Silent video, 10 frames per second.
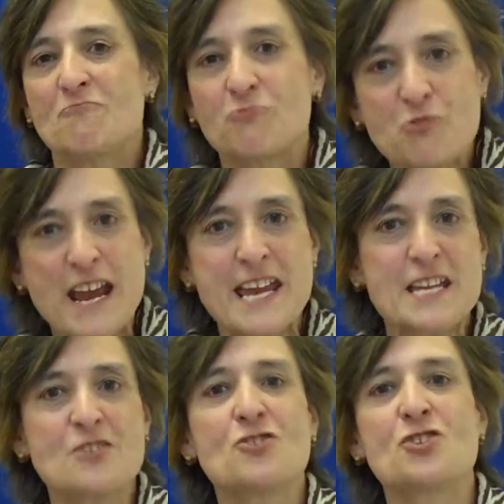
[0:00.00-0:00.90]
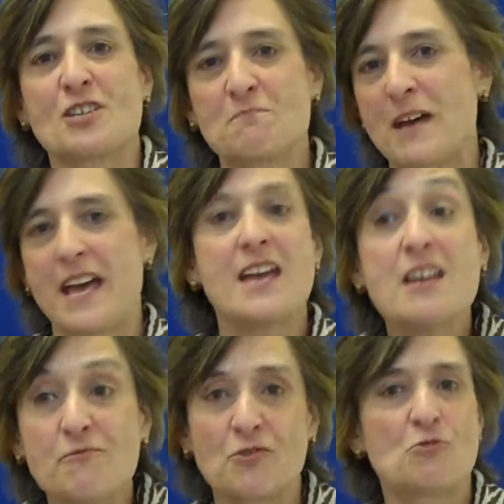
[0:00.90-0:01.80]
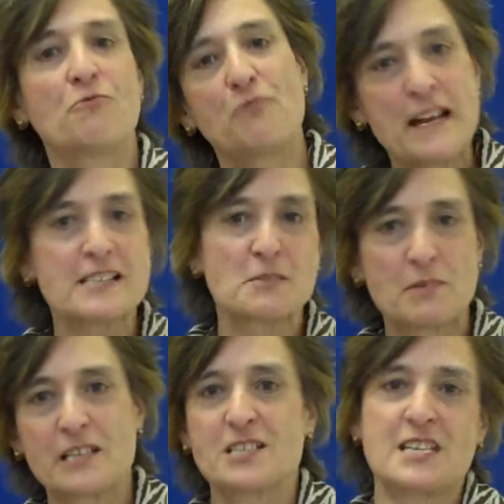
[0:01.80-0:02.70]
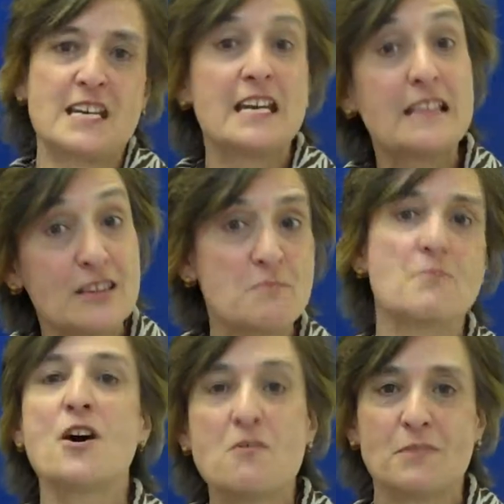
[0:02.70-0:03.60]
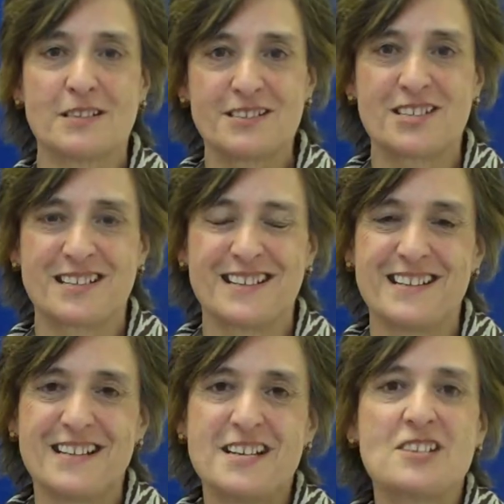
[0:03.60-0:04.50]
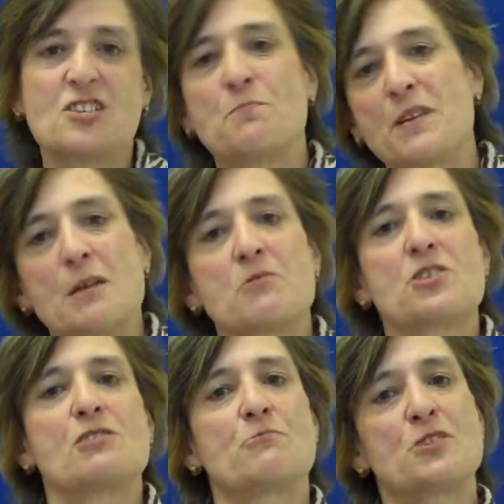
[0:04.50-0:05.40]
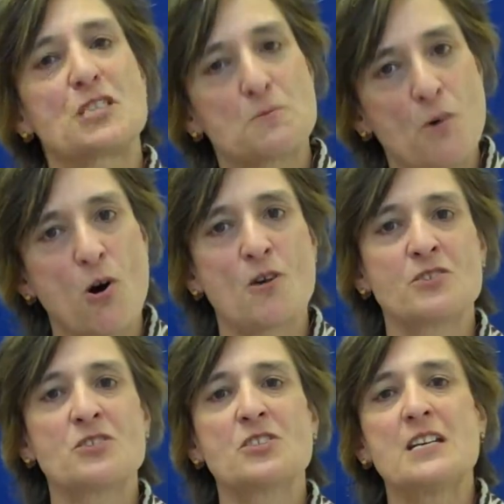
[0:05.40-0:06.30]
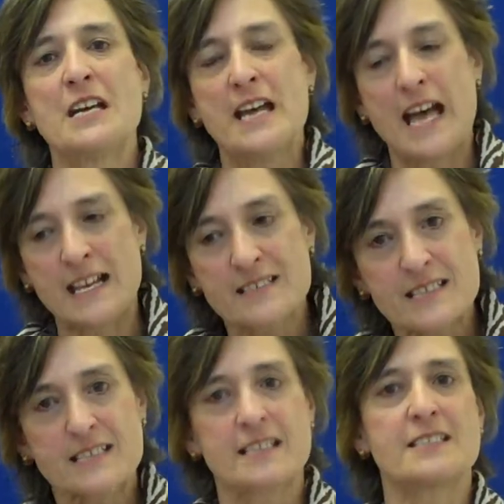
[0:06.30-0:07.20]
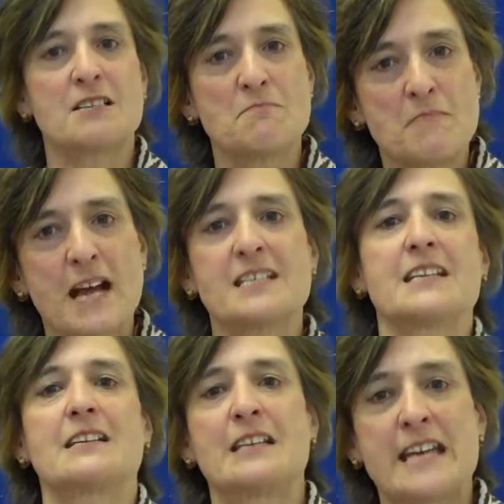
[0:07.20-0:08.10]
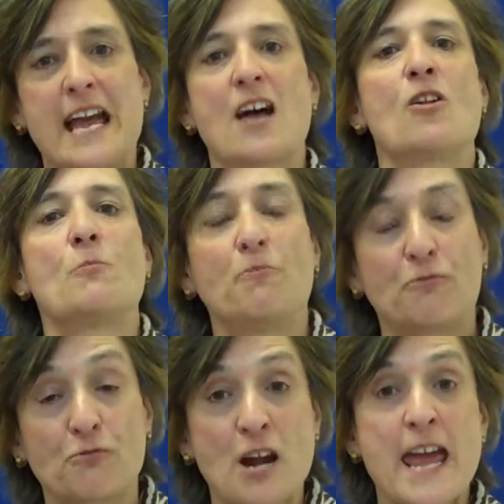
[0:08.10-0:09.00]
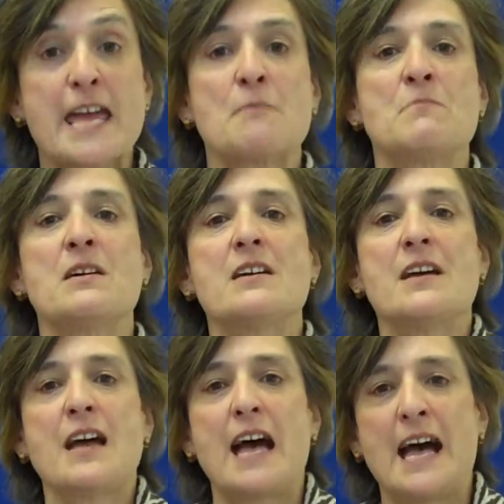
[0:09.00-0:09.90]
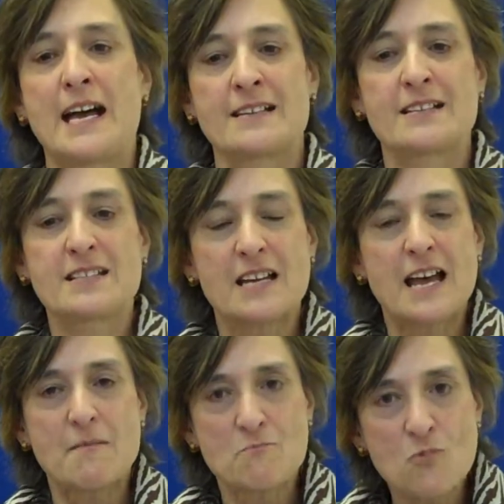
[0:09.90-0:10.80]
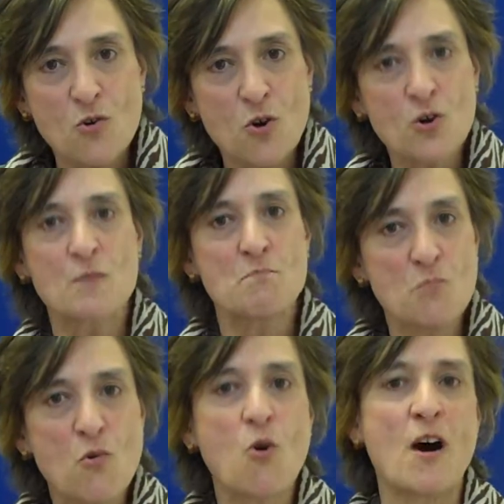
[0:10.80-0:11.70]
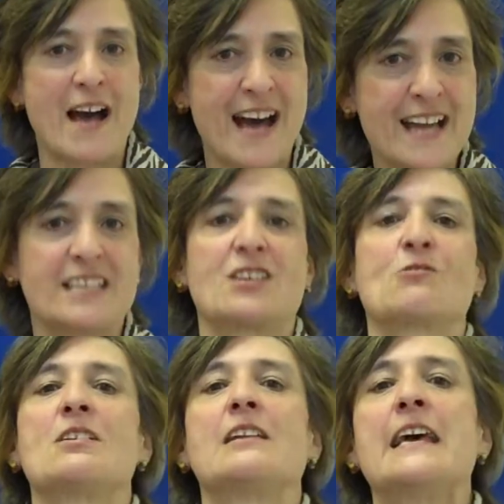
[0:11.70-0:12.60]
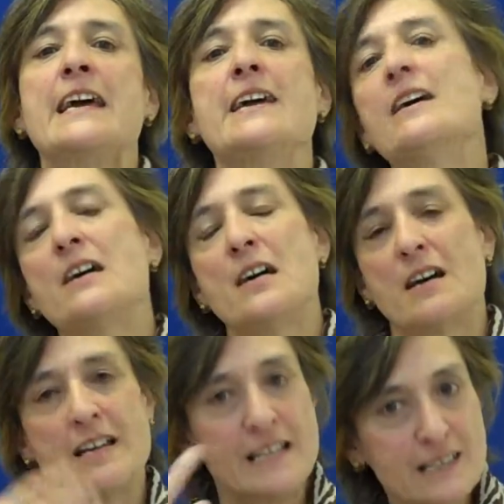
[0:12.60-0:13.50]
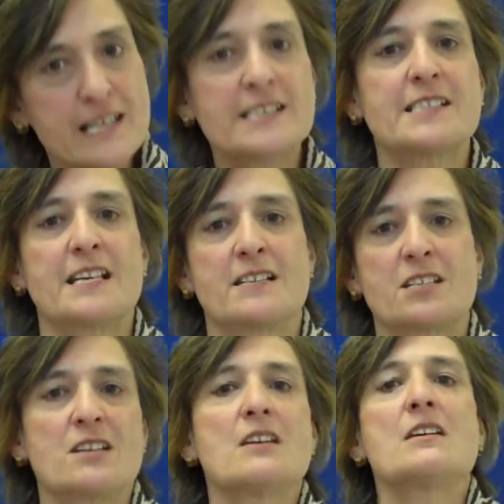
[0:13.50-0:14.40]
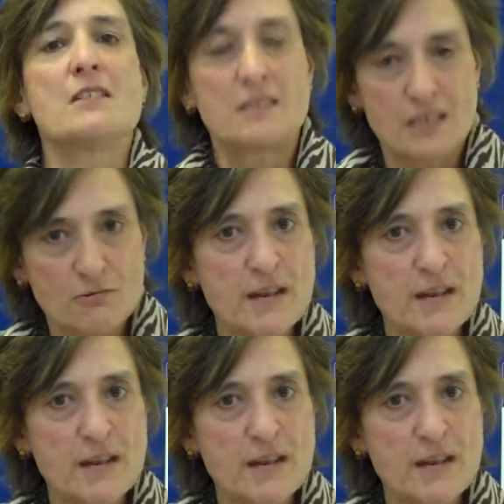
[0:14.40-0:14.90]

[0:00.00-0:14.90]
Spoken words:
range and behavioral flexibility in the moment to be able to respond and systematically help frame and more accurately elicit the